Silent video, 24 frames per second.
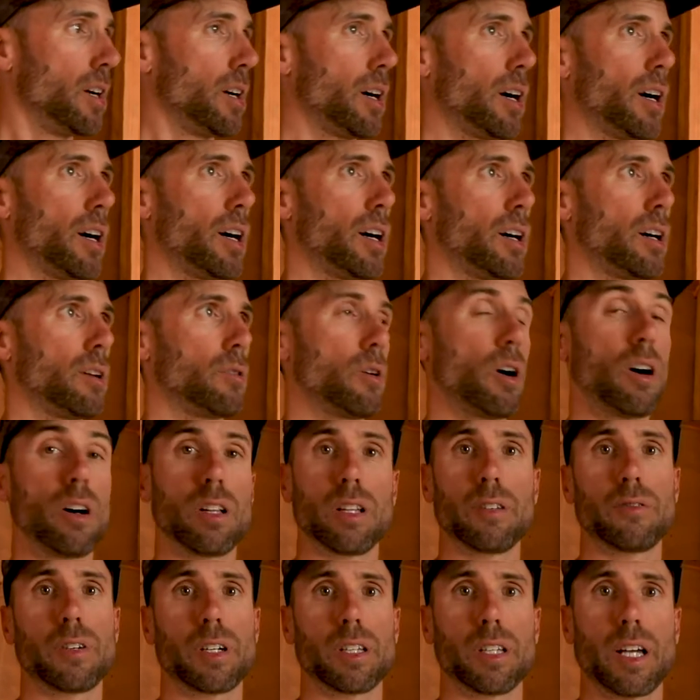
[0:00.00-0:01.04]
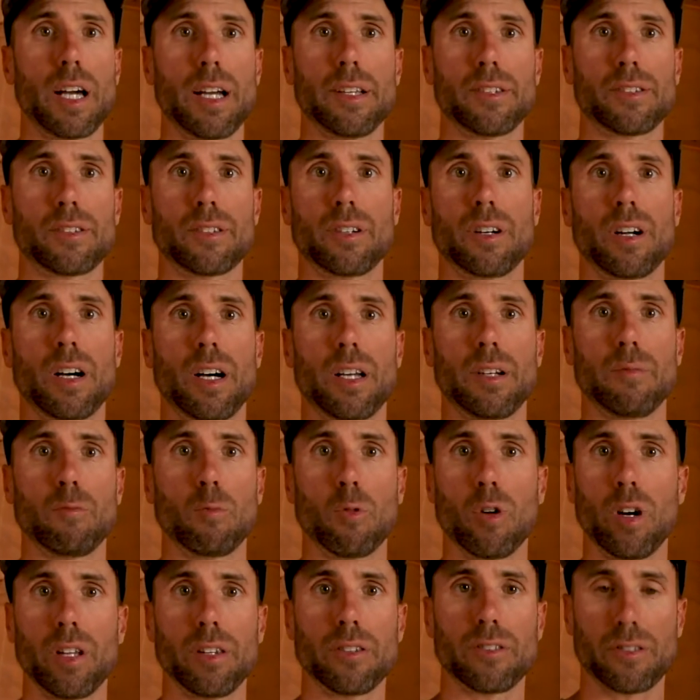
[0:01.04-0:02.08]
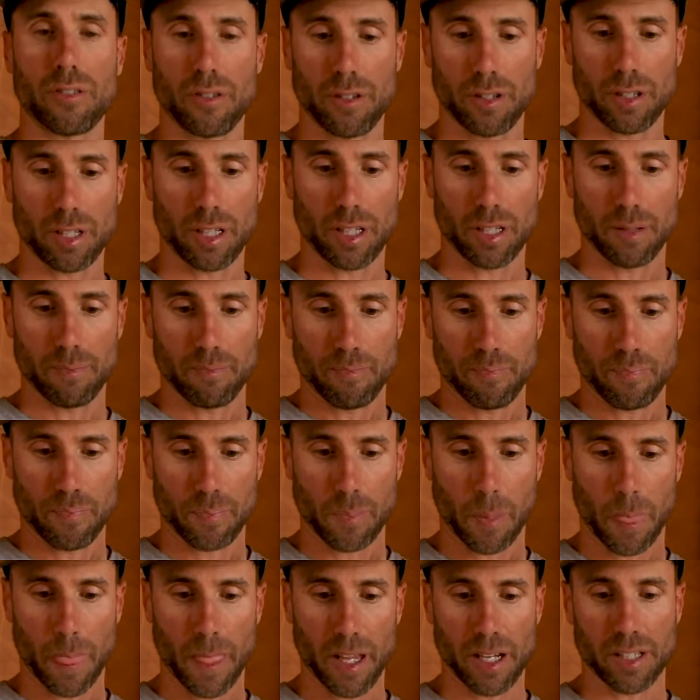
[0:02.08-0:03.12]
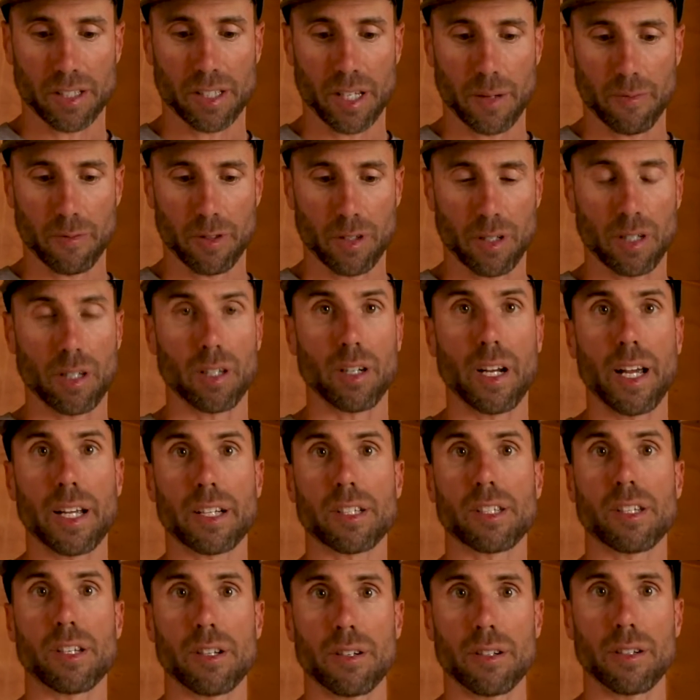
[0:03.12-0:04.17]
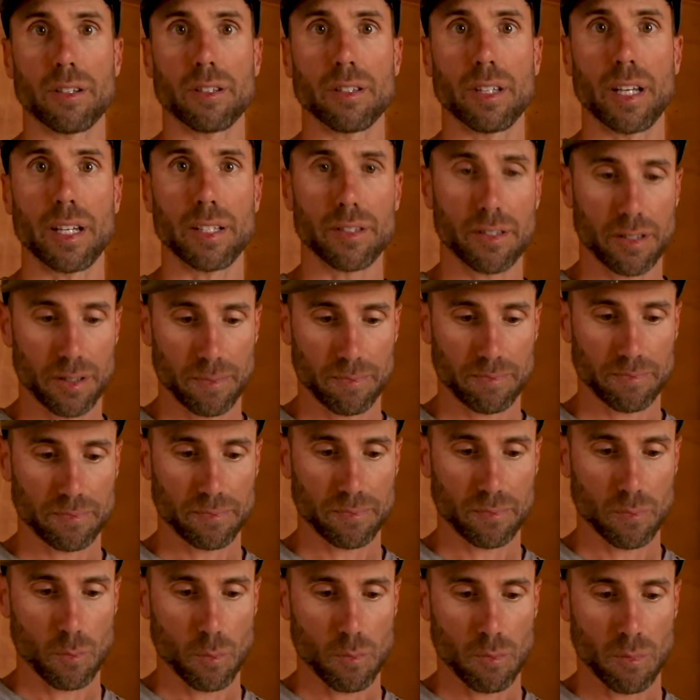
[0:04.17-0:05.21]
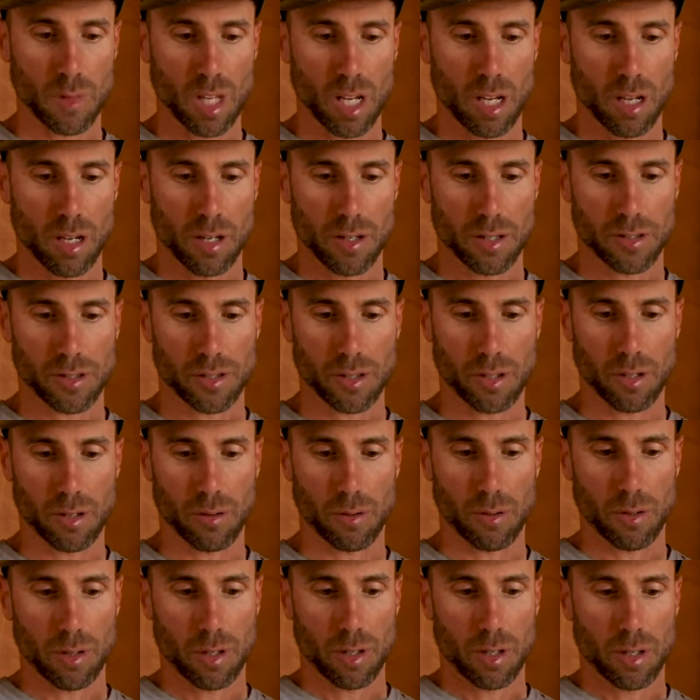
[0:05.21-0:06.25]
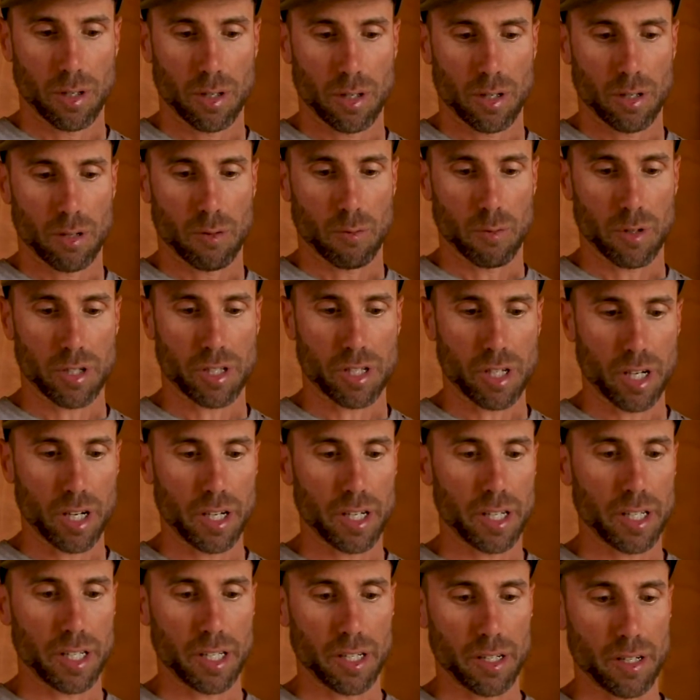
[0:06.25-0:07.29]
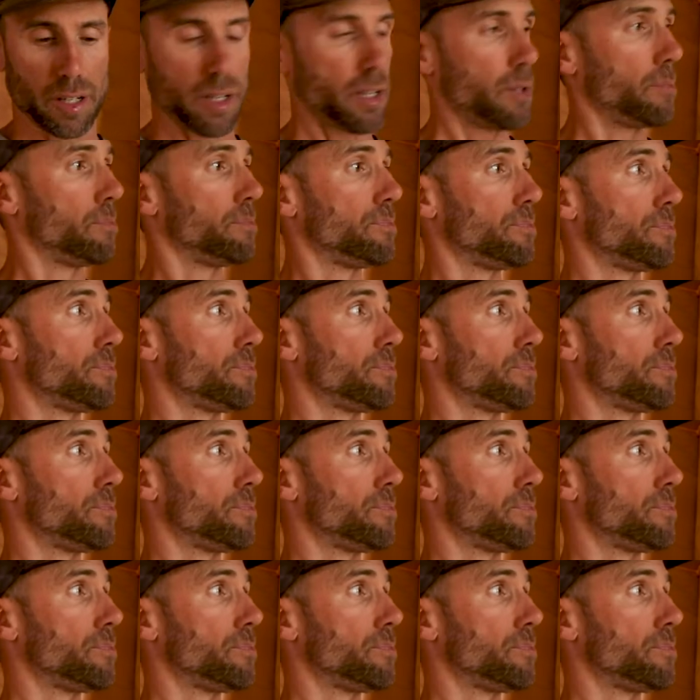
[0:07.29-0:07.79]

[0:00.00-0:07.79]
all of our lights are on one circuit except for exterior lights. So we're starting here,